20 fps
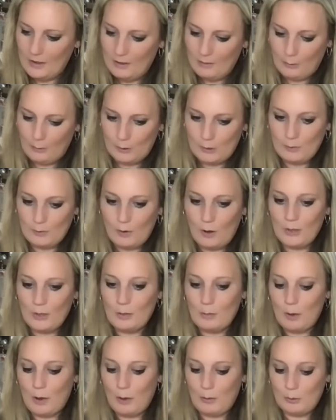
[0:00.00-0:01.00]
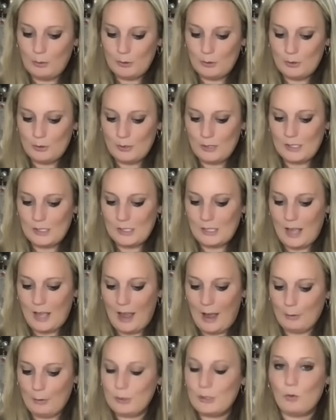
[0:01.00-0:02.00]
First of all, the publisher is the
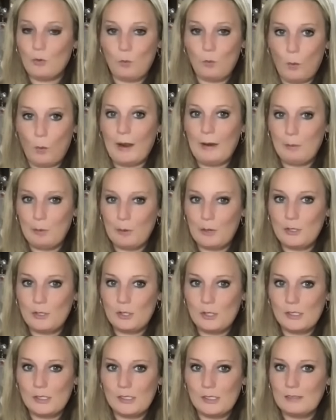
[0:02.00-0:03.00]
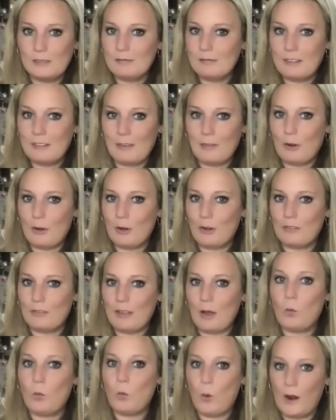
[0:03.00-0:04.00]
House of White Breeches. Never heard of
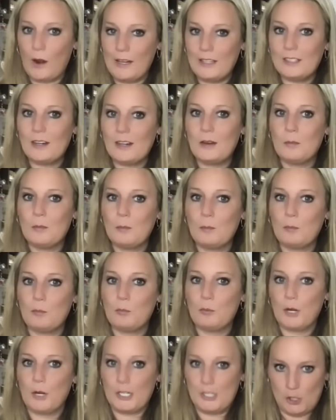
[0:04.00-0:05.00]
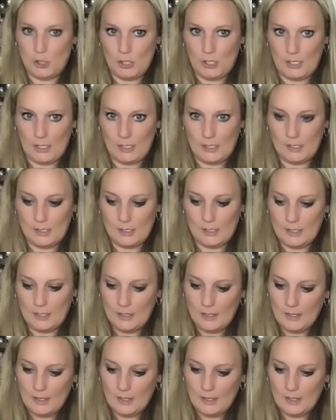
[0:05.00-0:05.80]
that. White Breeches.